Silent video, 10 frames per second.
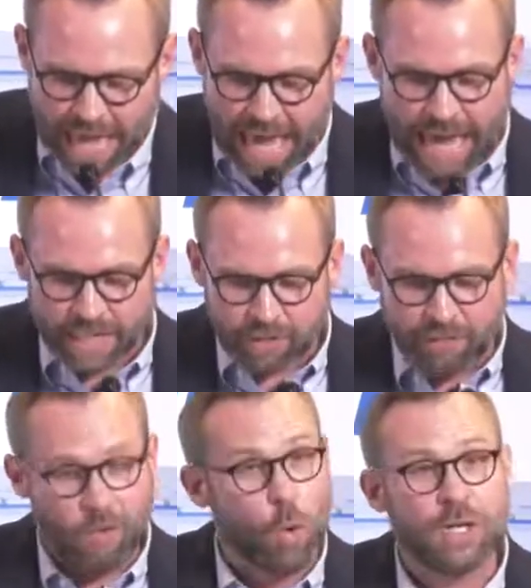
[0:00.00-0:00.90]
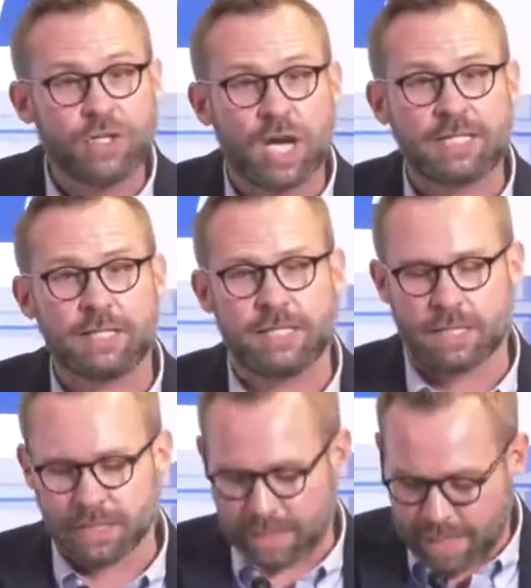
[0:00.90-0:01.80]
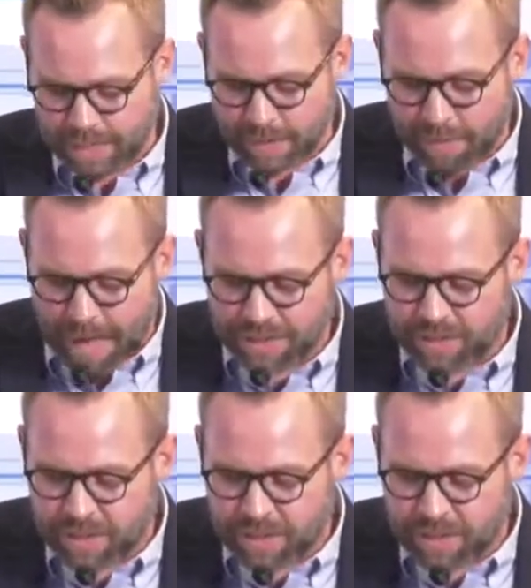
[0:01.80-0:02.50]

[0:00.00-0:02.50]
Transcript: Adding 4 justices to match